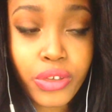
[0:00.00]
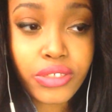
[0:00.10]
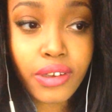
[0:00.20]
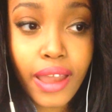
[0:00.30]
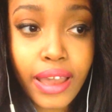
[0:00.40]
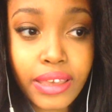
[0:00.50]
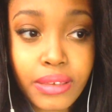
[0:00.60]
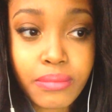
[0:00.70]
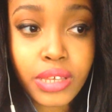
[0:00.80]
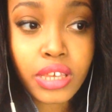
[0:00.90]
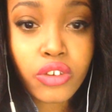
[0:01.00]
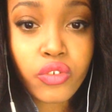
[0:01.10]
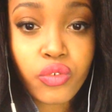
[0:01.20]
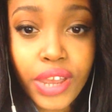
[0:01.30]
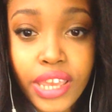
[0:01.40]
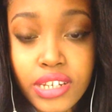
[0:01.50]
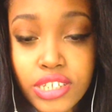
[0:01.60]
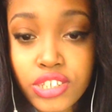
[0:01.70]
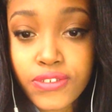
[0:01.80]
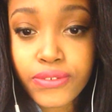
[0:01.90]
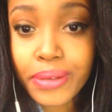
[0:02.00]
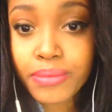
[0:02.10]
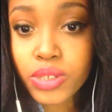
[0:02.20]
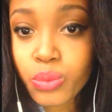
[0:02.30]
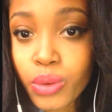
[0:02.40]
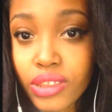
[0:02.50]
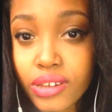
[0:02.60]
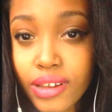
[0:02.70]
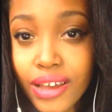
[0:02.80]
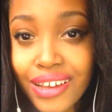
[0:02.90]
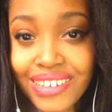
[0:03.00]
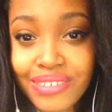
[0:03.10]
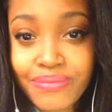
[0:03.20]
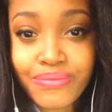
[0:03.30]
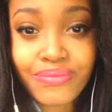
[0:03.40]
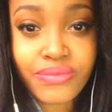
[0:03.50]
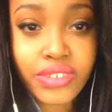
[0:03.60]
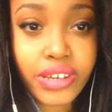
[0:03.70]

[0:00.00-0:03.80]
whether I'm writing a script, whether I'm